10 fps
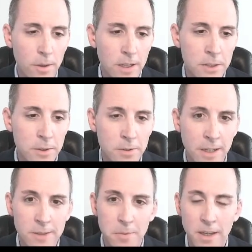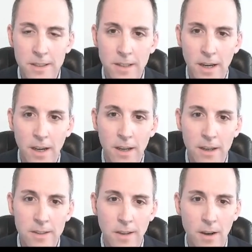with interest rates being as high
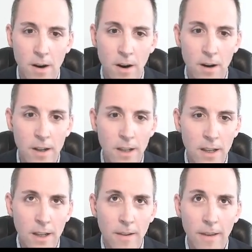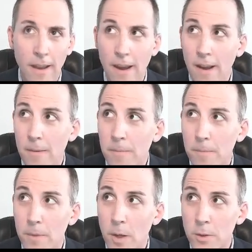as they are
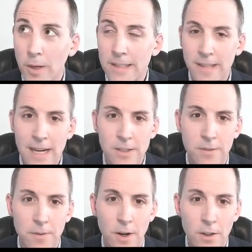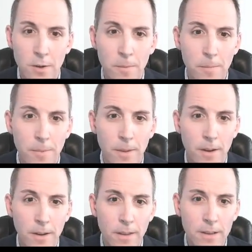and low transaction volume,
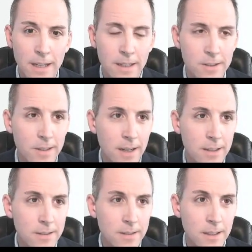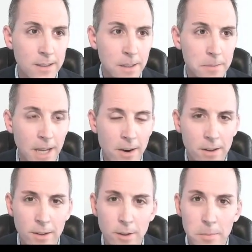the lending side has dipped down
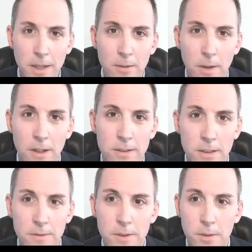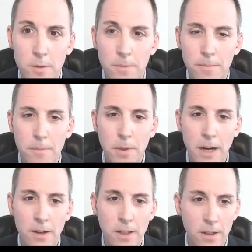a little bit relative to
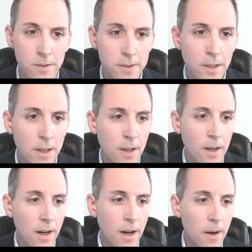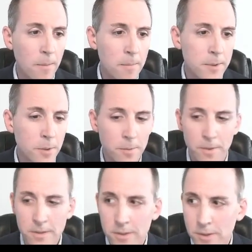prior years. So
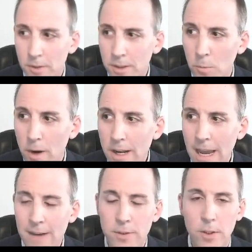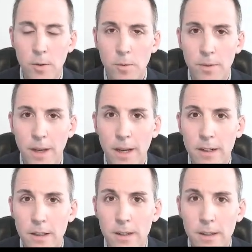this is certainly one avenue
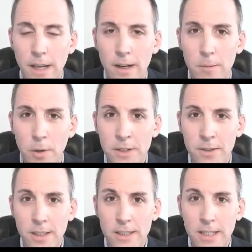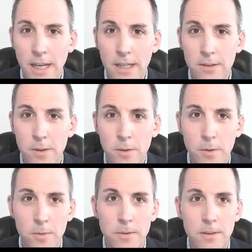that an appraiser can take
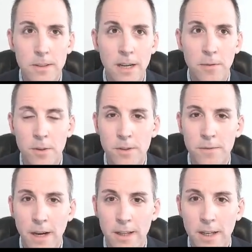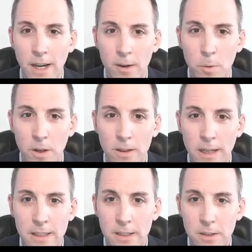to diversify the kind of work
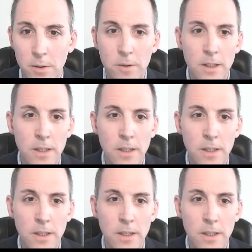that they do.